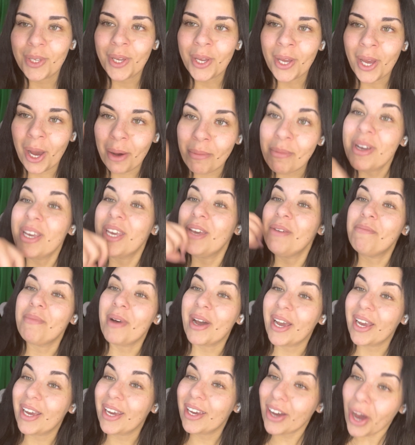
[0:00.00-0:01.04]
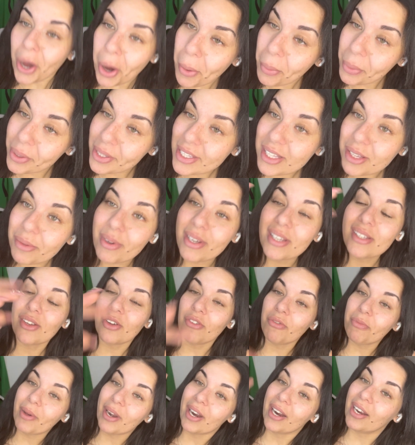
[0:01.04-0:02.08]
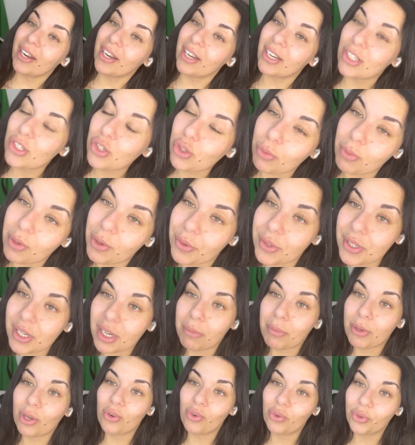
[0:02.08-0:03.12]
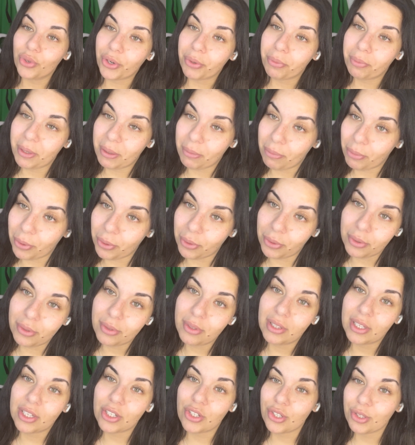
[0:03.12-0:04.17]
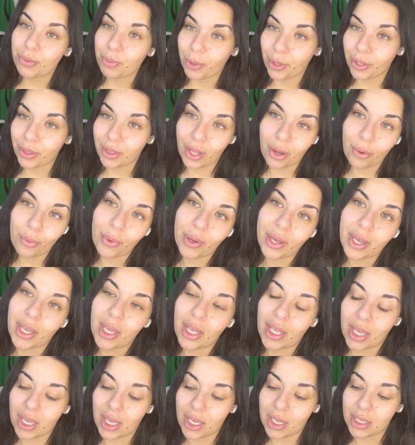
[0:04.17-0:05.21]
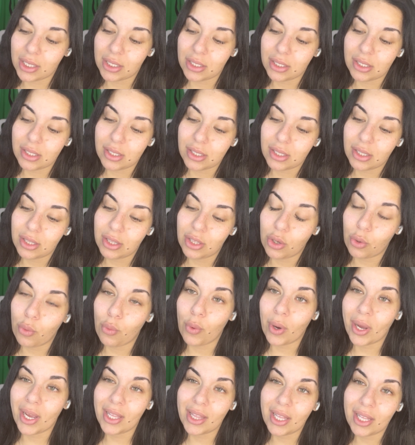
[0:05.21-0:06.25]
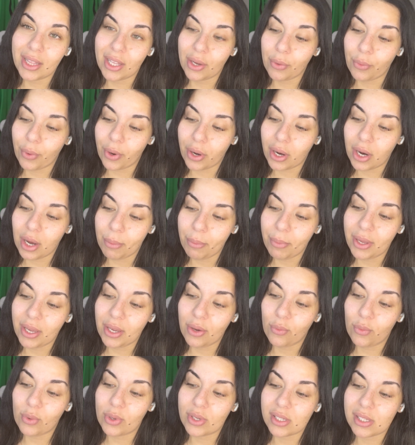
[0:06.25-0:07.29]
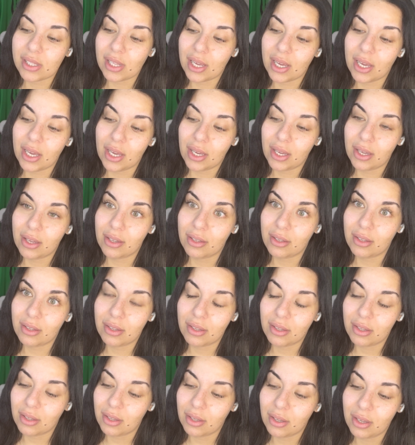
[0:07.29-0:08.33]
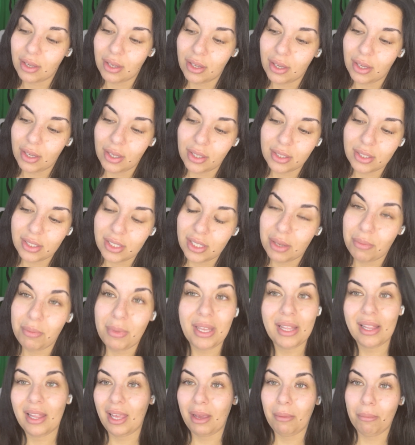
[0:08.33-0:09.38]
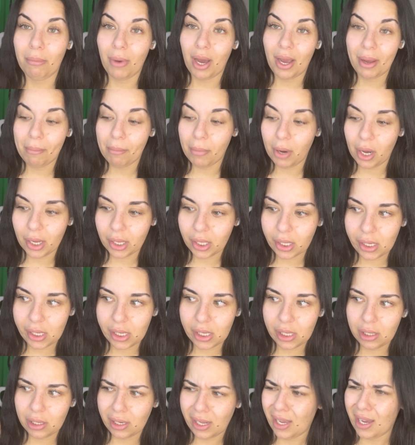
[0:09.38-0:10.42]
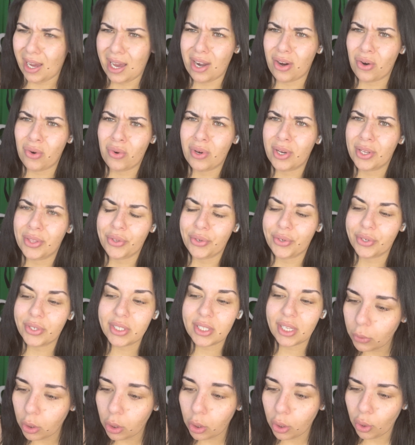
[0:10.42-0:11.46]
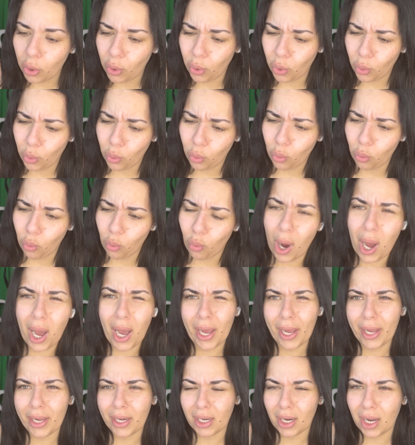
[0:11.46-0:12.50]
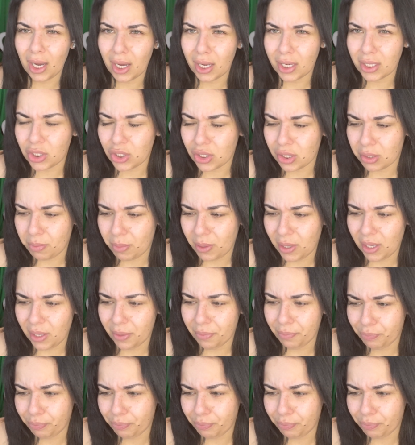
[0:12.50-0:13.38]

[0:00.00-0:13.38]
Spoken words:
I'm gonna keep my comments to myself, but I didn't assume there was gonna be older people. Let's just put it that way. And the way that they were coming was like, to me, like mind-boggling. Like, I don't understand why not just be